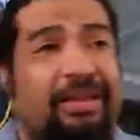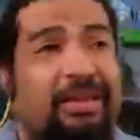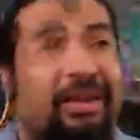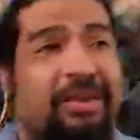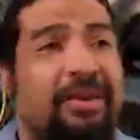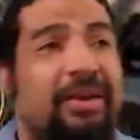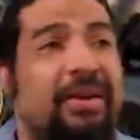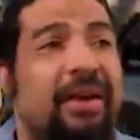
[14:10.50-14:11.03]

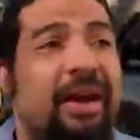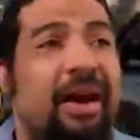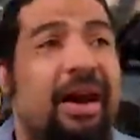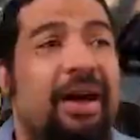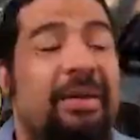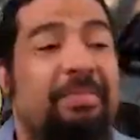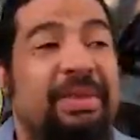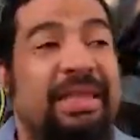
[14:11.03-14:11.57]
So,
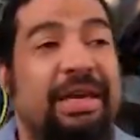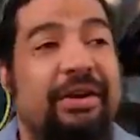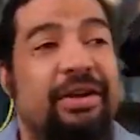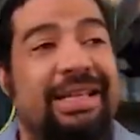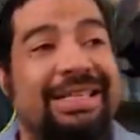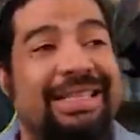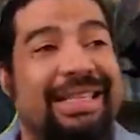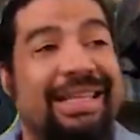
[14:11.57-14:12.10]
but there
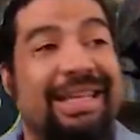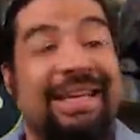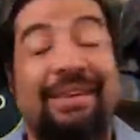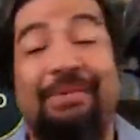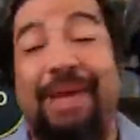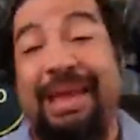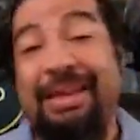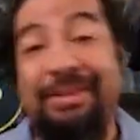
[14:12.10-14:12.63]
you can see he
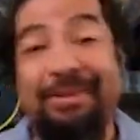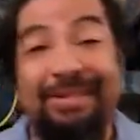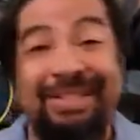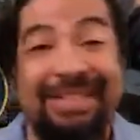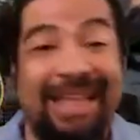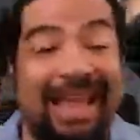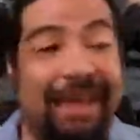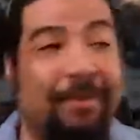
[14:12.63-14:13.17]
again
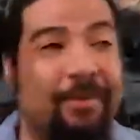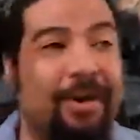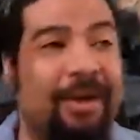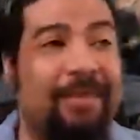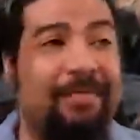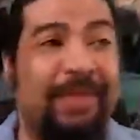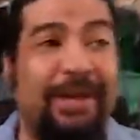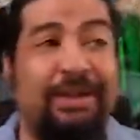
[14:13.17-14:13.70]
uses the
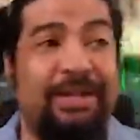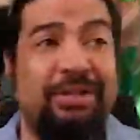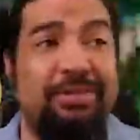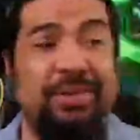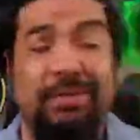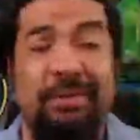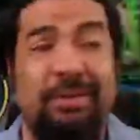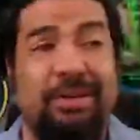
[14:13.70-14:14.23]
A1. Now he's
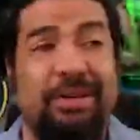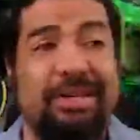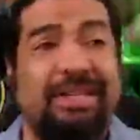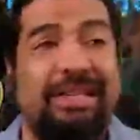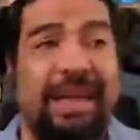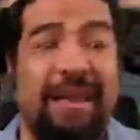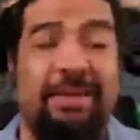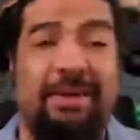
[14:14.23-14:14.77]
doing good
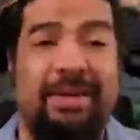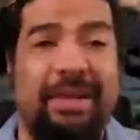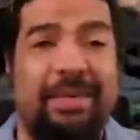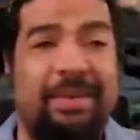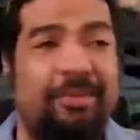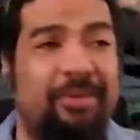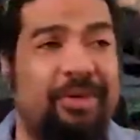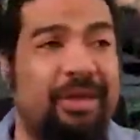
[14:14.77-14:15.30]
damage. I
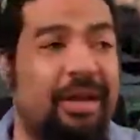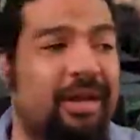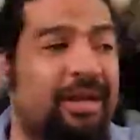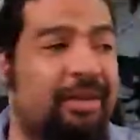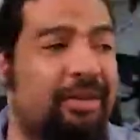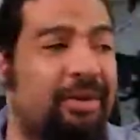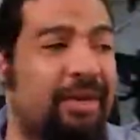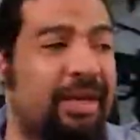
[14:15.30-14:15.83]
mean, we're
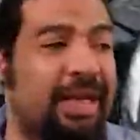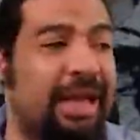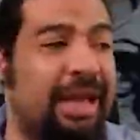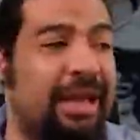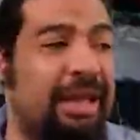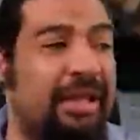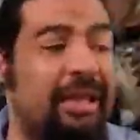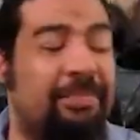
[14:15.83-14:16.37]
talking
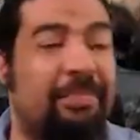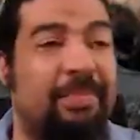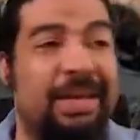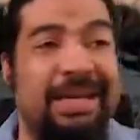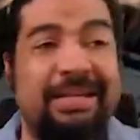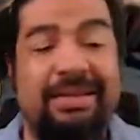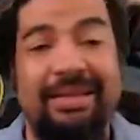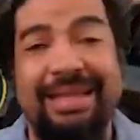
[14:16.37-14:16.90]
30k a
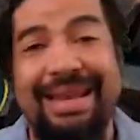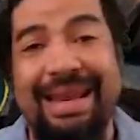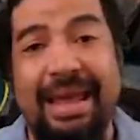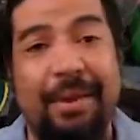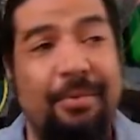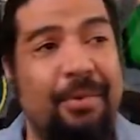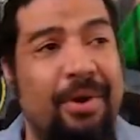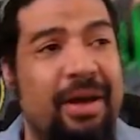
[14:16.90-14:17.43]
piece on that
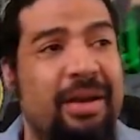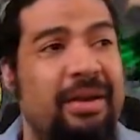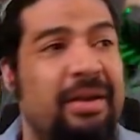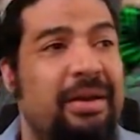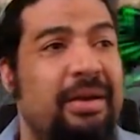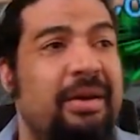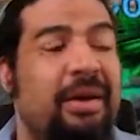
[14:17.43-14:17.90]
A1.